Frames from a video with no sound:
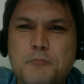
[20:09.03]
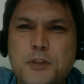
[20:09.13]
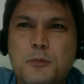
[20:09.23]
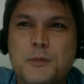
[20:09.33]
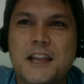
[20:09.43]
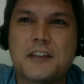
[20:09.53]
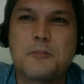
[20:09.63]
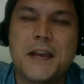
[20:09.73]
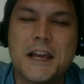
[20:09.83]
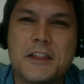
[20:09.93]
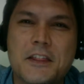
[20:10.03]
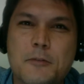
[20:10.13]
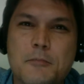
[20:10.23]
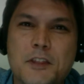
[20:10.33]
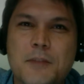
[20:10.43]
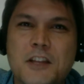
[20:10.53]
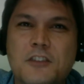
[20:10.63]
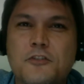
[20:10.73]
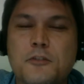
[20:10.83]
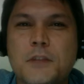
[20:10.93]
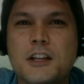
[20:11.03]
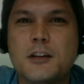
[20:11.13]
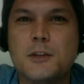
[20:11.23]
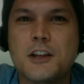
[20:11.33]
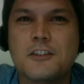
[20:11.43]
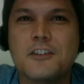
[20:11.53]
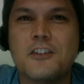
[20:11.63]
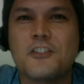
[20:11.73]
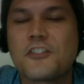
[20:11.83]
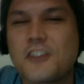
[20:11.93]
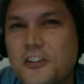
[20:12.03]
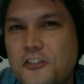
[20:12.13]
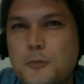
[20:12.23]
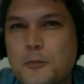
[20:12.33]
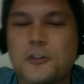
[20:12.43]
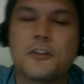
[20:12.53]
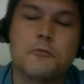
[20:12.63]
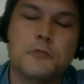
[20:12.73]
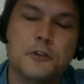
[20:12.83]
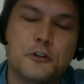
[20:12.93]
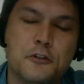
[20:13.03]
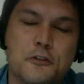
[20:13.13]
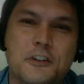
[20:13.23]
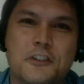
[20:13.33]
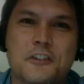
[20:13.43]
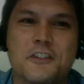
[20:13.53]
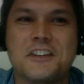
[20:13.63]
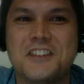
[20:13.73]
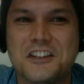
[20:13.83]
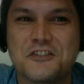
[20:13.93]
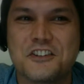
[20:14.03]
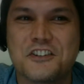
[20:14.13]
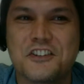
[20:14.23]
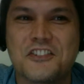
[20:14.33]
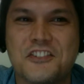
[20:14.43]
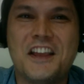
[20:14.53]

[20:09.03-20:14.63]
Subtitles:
people began to ban them, and the mainstream media began to discuss them. And are they rude? And are they dangerous?